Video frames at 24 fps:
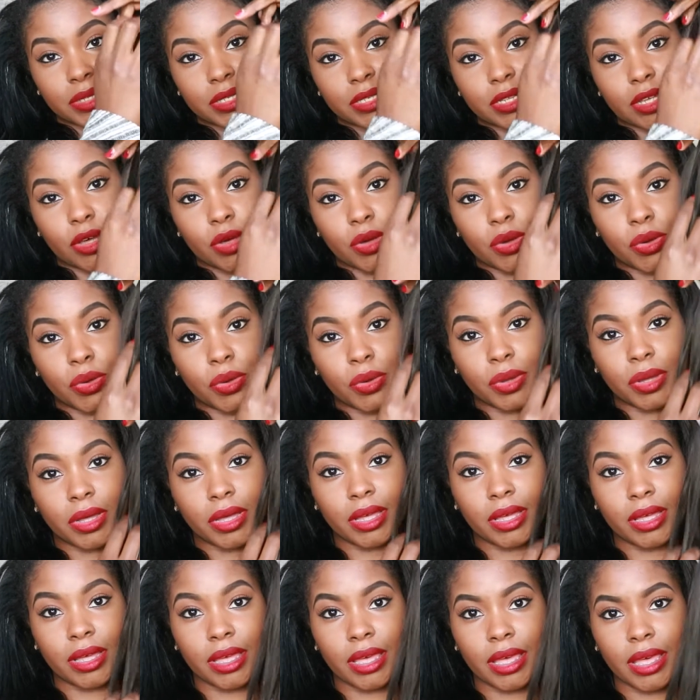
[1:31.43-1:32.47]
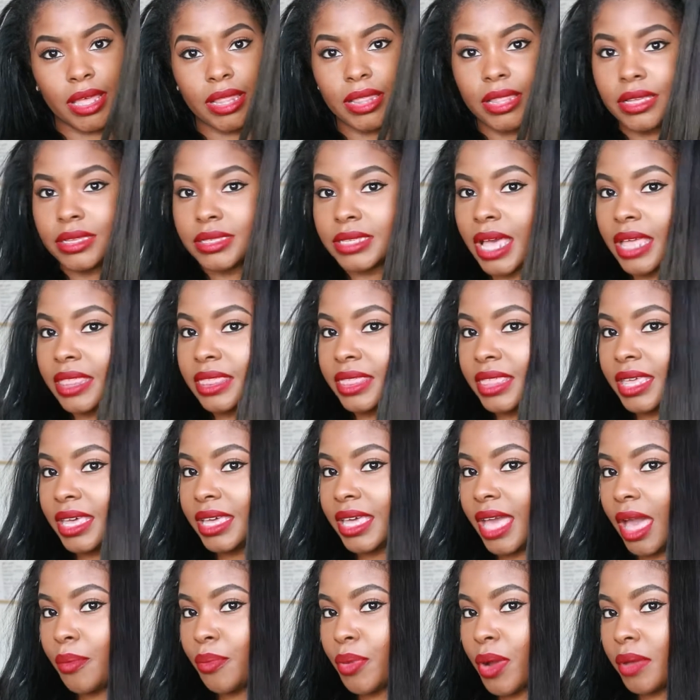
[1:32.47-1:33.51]
So it looks, I think
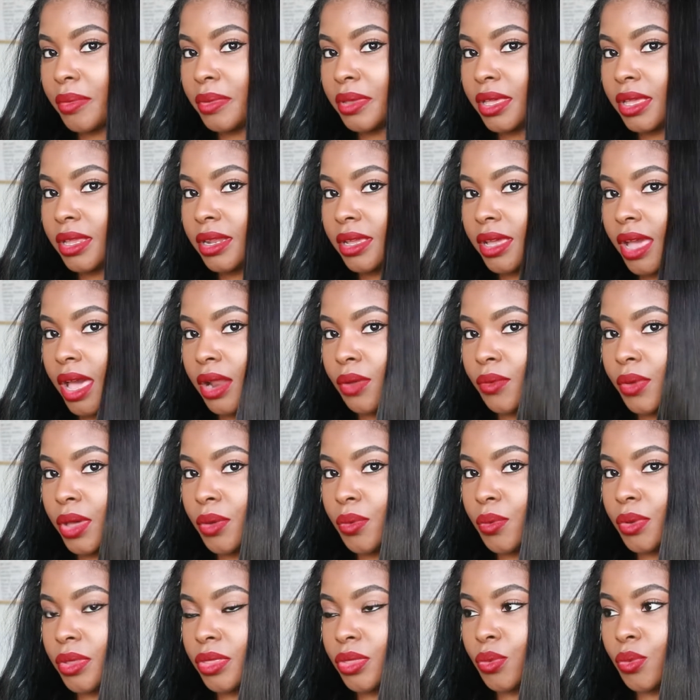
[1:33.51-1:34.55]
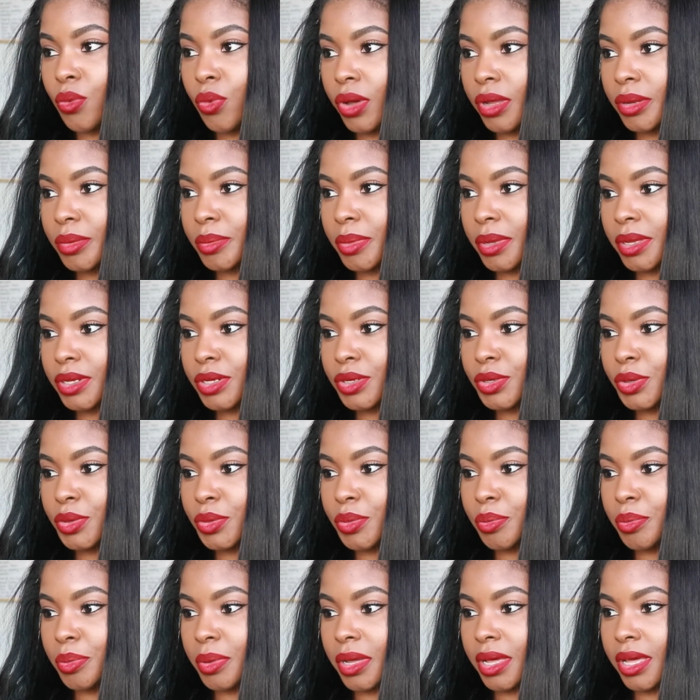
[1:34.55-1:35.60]
I probably could have got away with 1
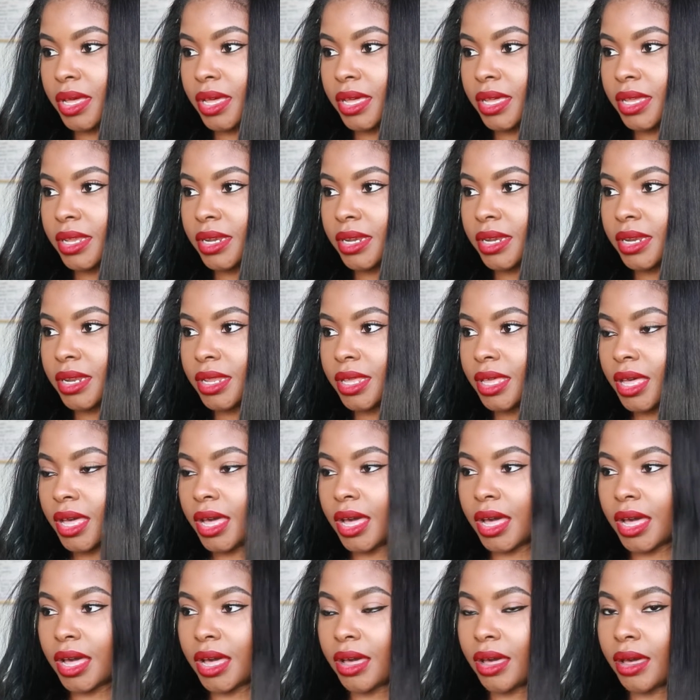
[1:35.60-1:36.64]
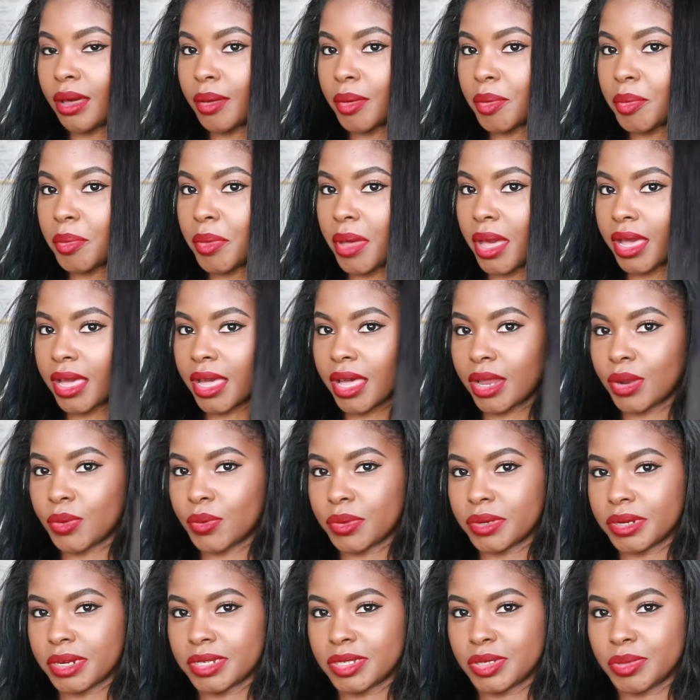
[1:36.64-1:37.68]
bundle, but I kind of
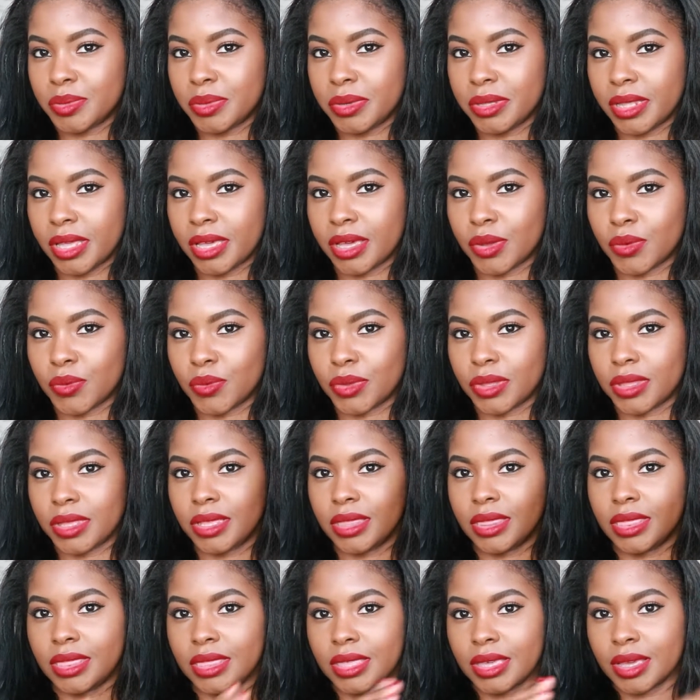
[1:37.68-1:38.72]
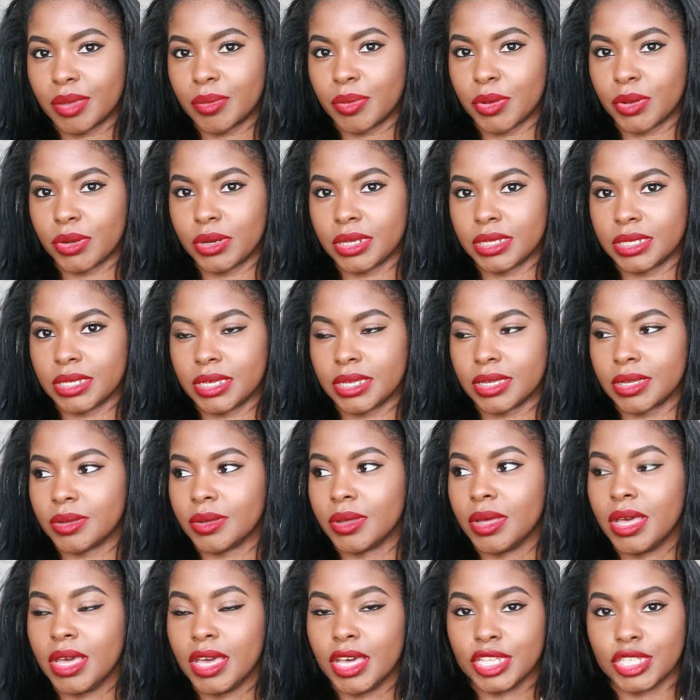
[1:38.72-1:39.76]
wanted it to be like a really thick ponytail,
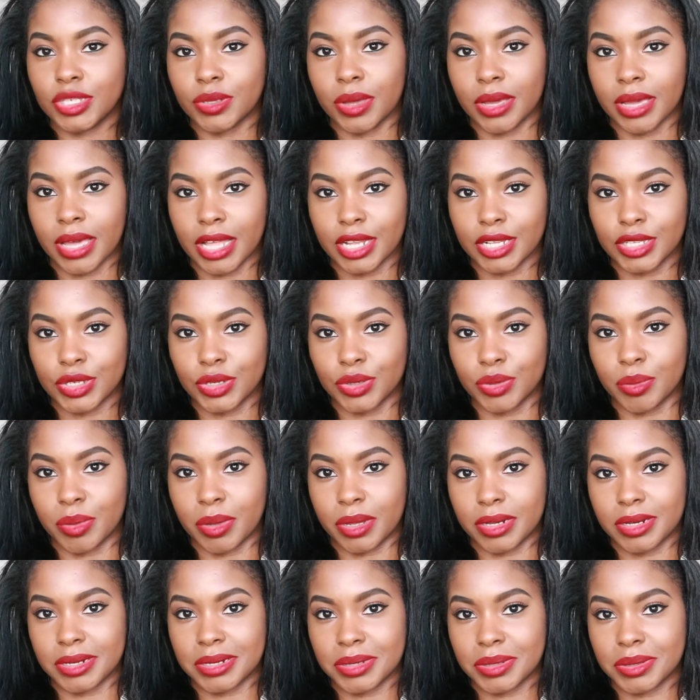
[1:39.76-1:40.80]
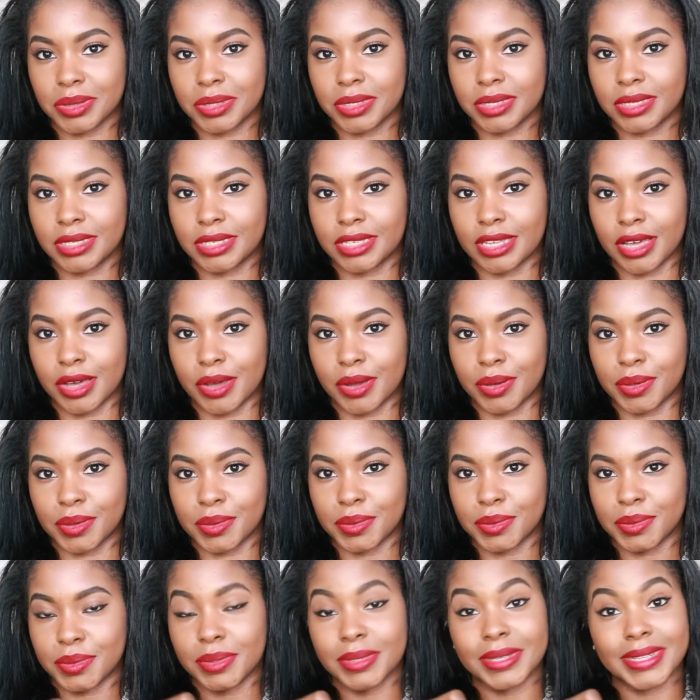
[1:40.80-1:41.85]
so I got 2 bundles. So
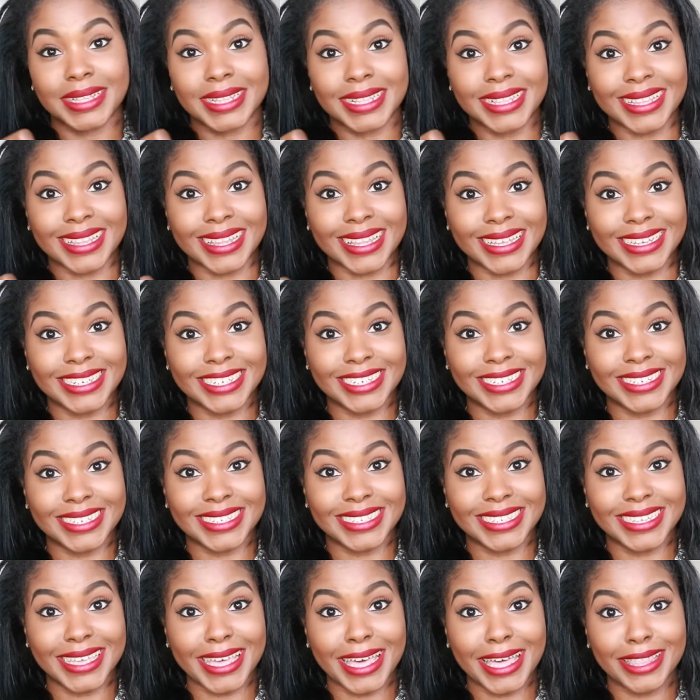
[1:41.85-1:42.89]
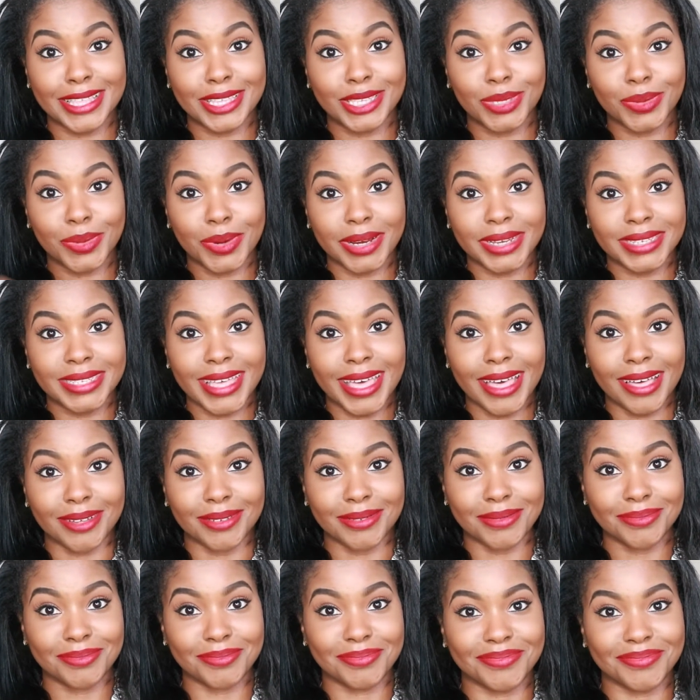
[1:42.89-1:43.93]
let's just see how this works out.